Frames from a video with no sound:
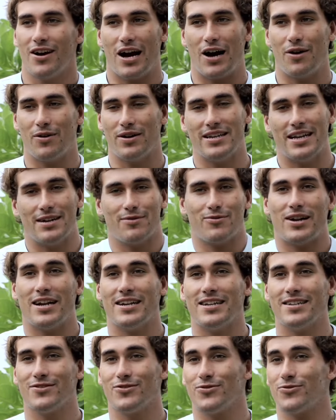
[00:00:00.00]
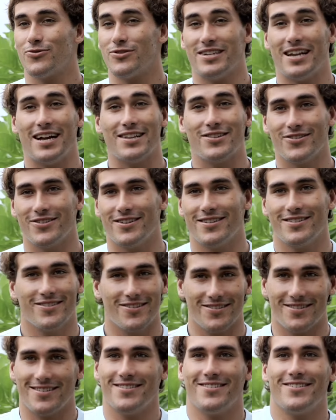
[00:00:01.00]
up running to Renato and
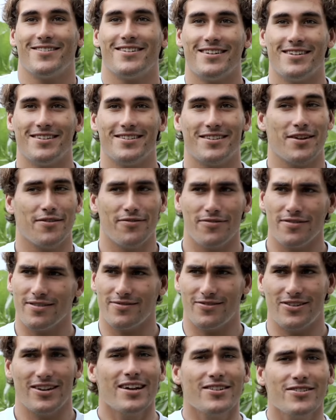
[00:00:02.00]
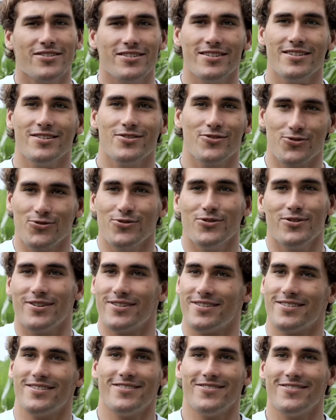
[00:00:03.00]
knocked the door and said, Renato, is it true,
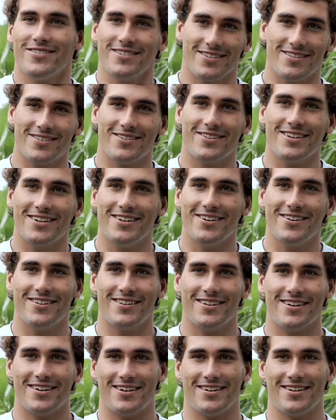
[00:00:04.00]
or what's going on?